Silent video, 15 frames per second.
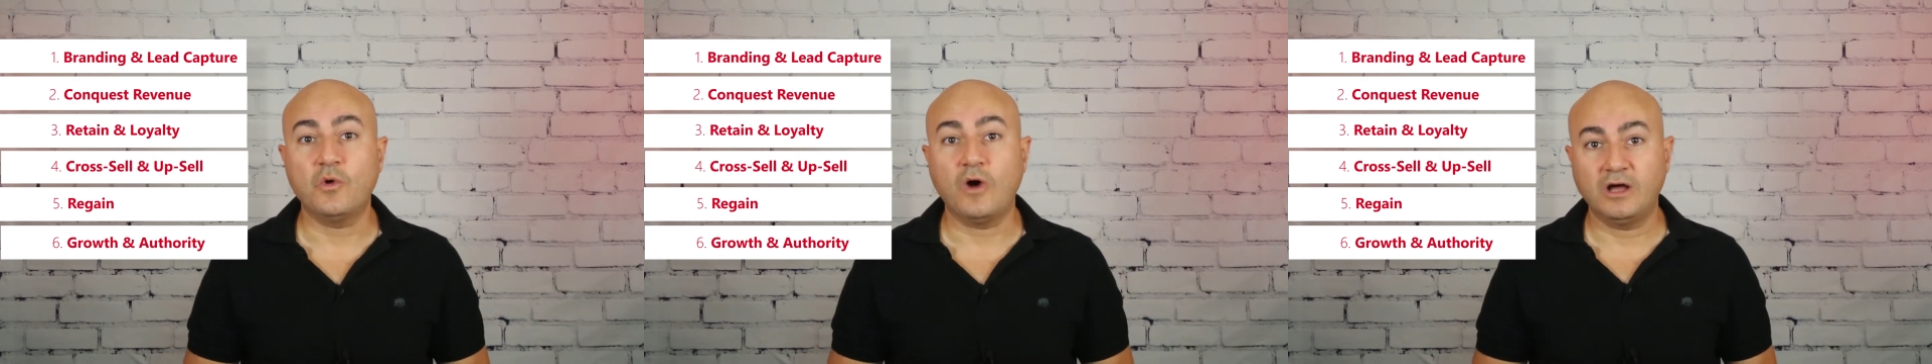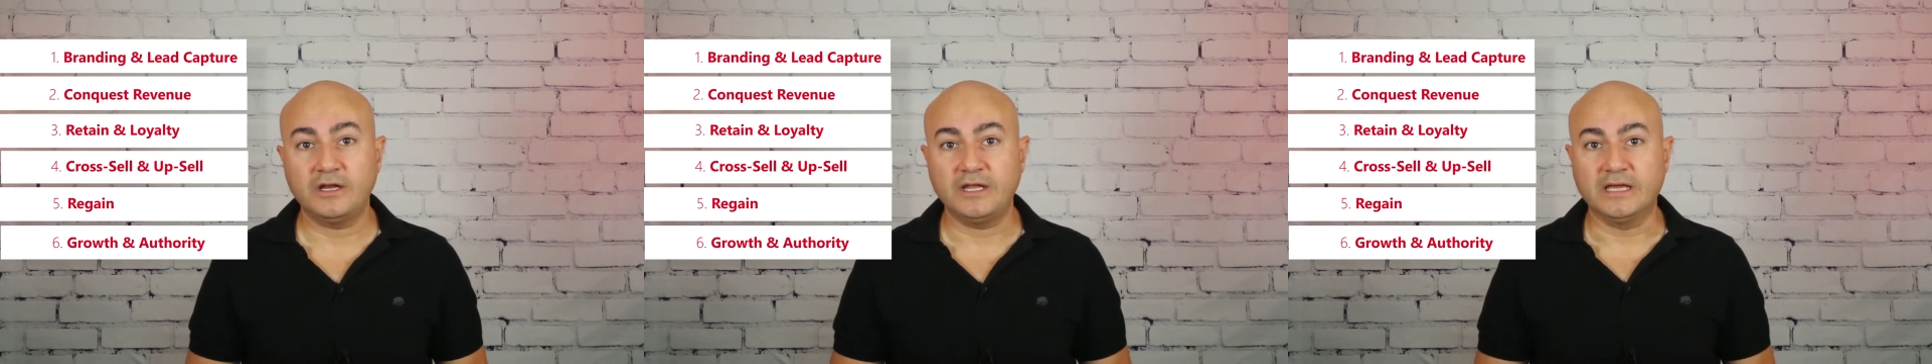
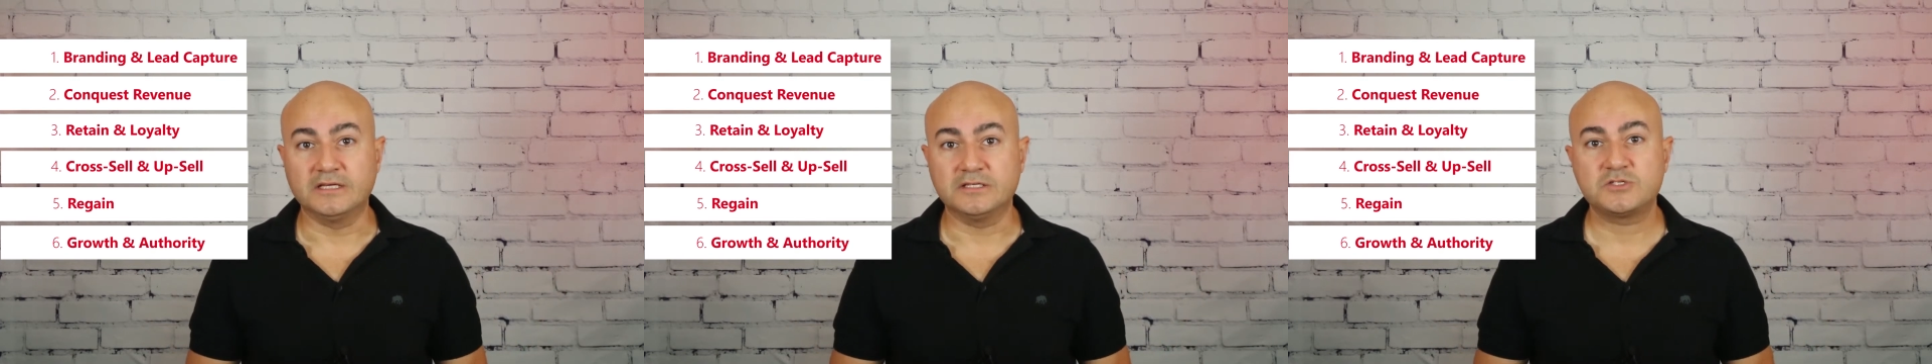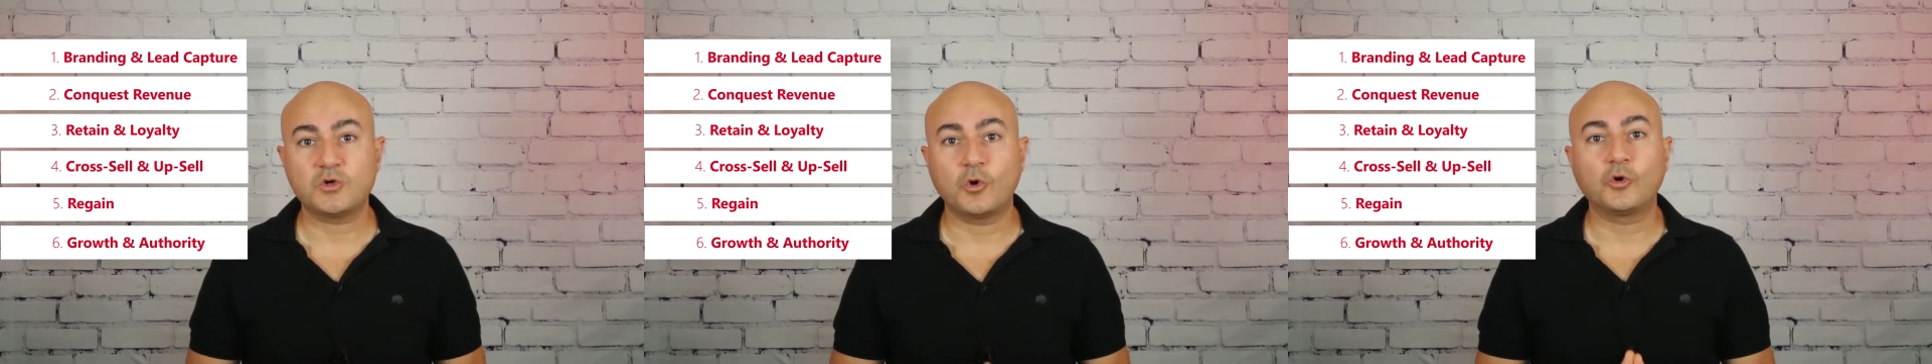
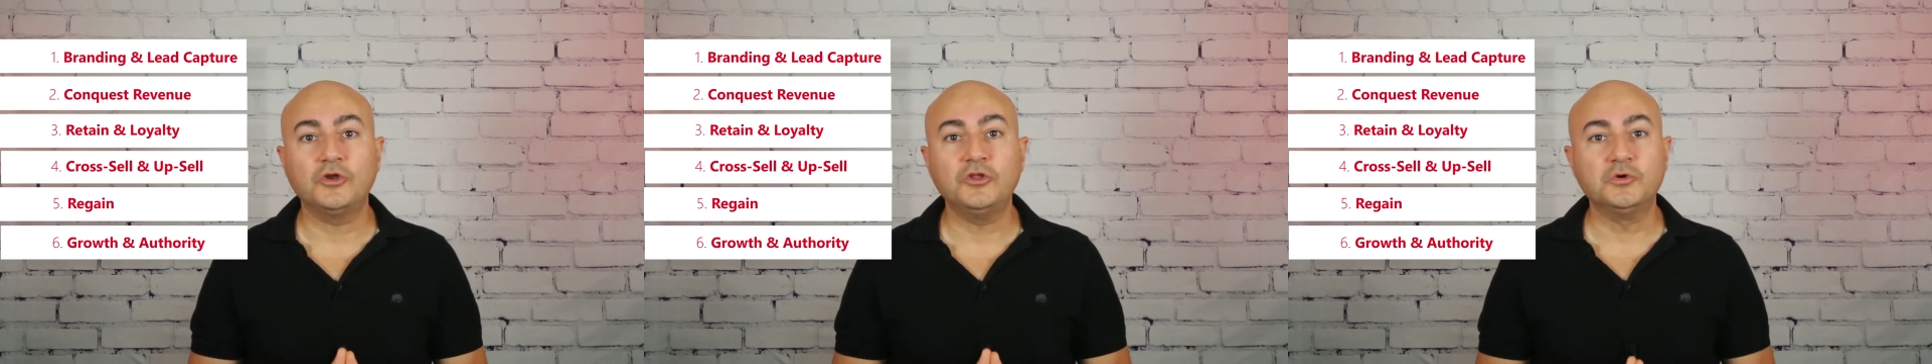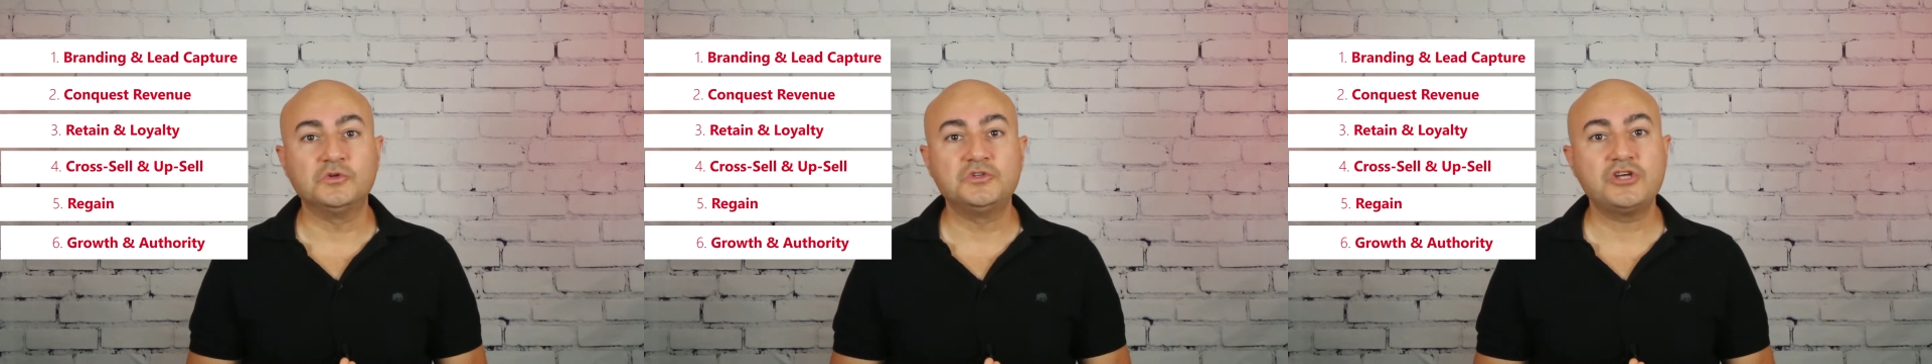audience or
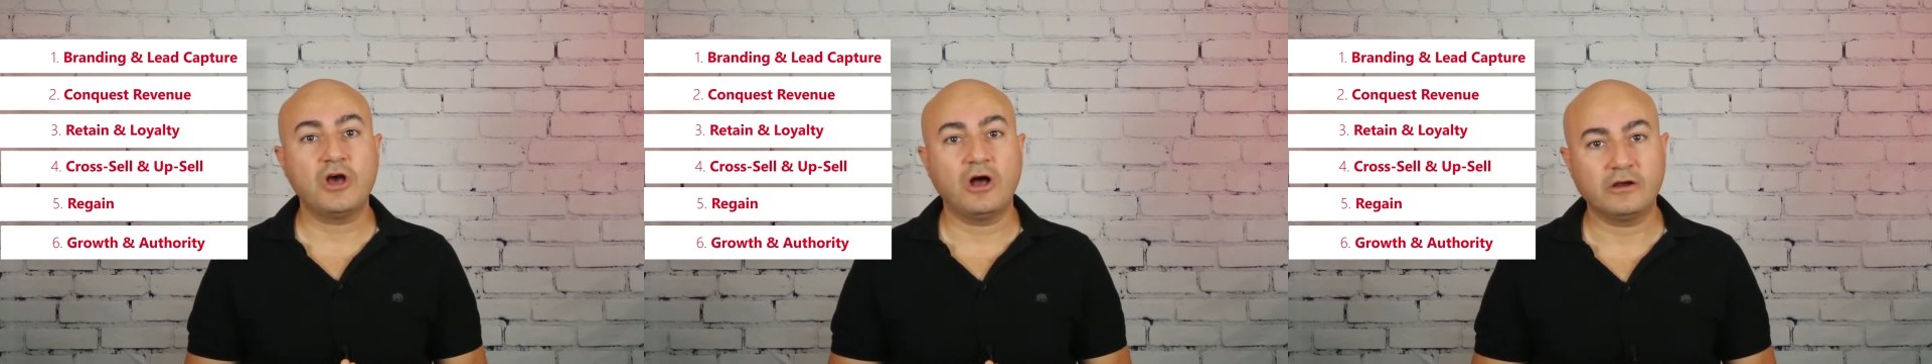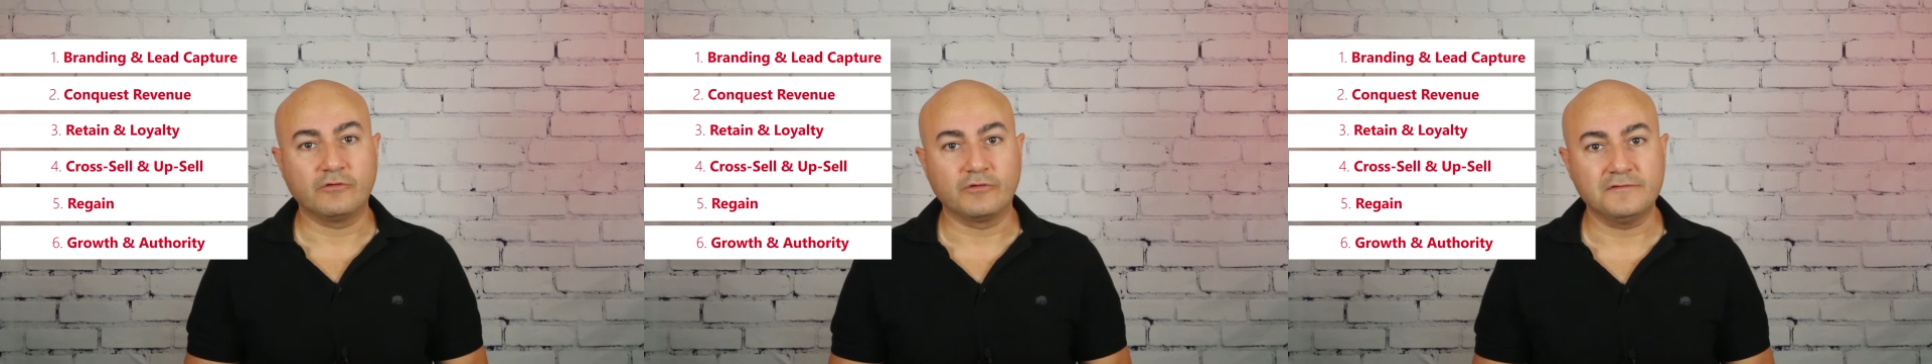new
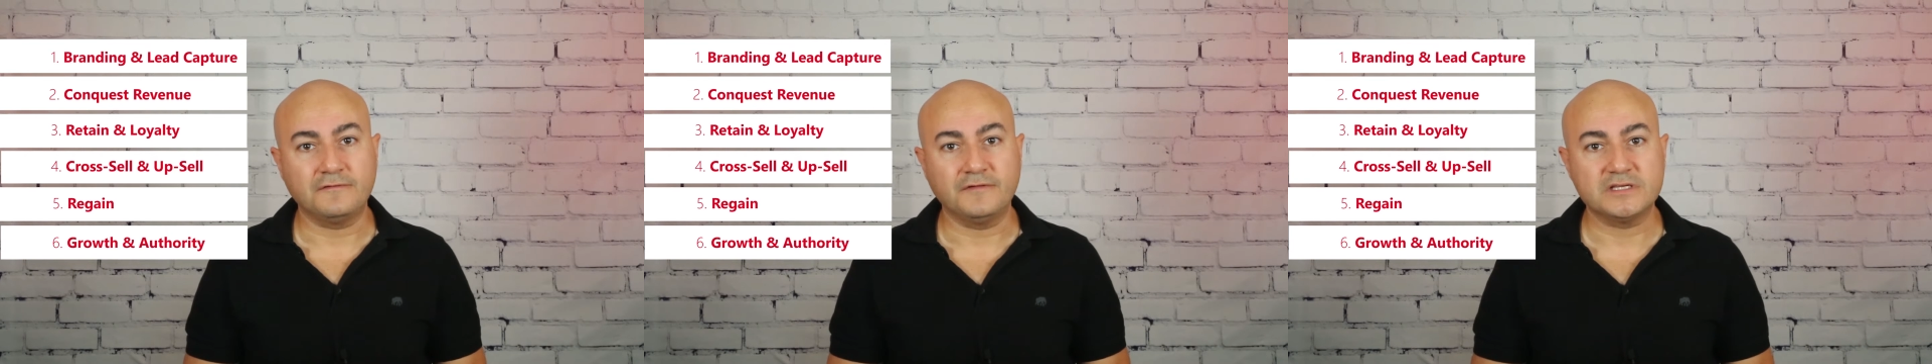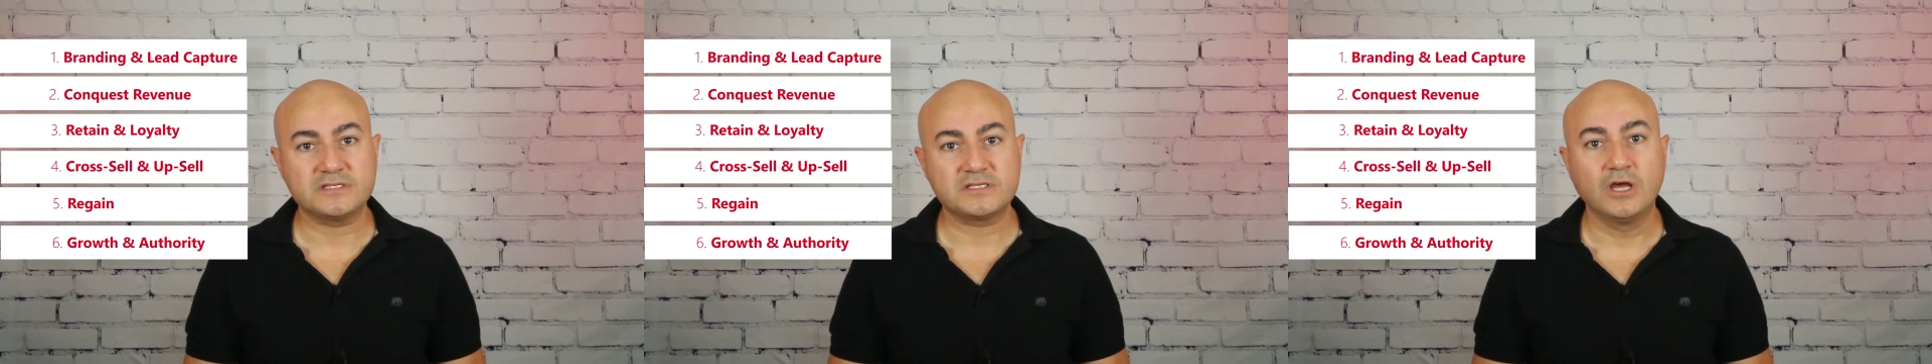
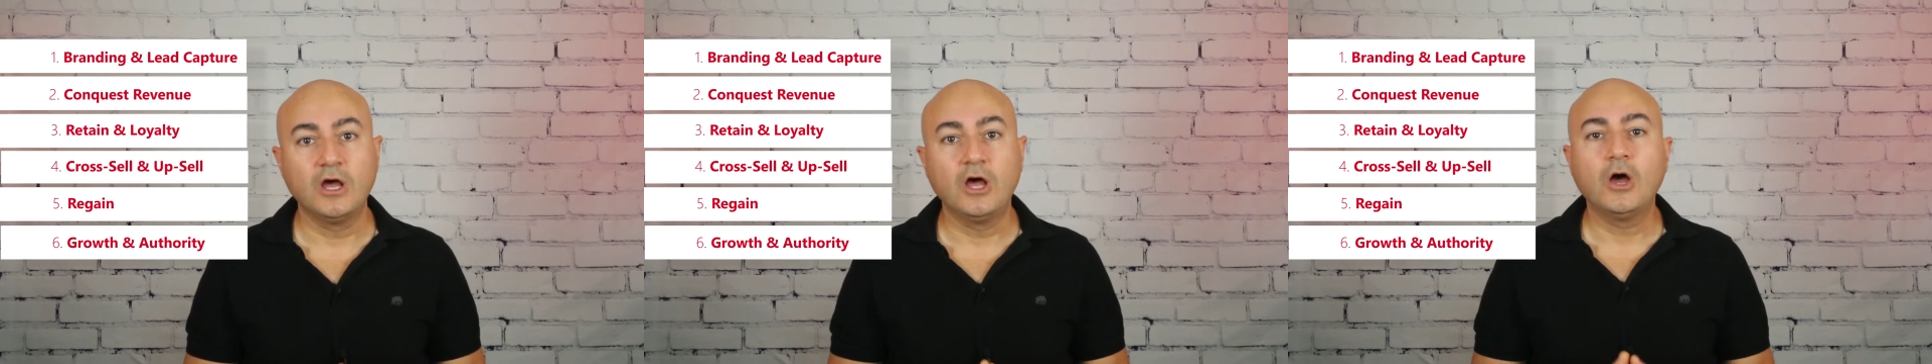geographies